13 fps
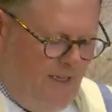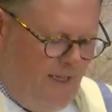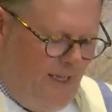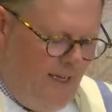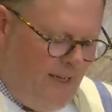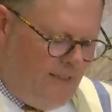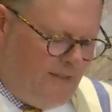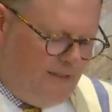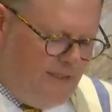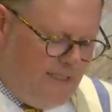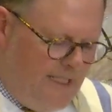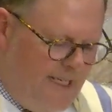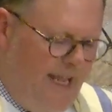And
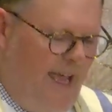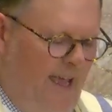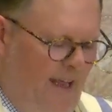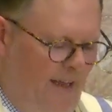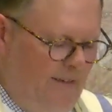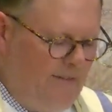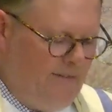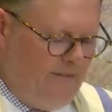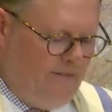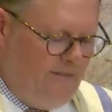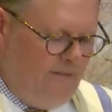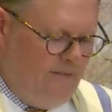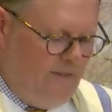today,
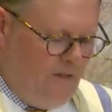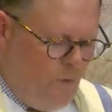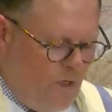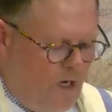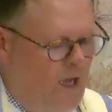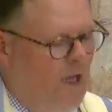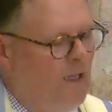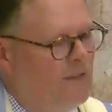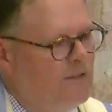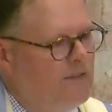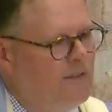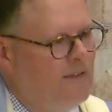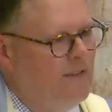we're
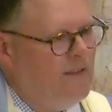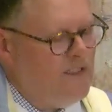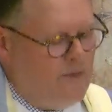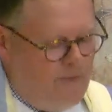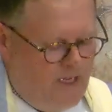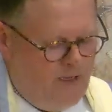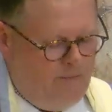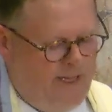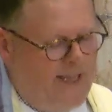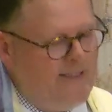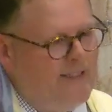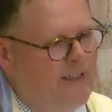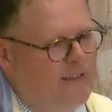called to be a
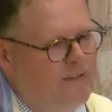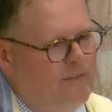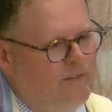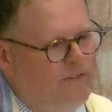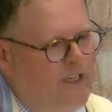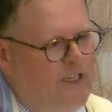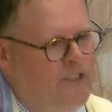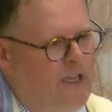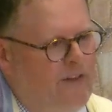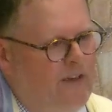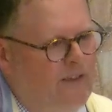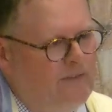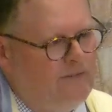blessing for each
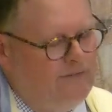other.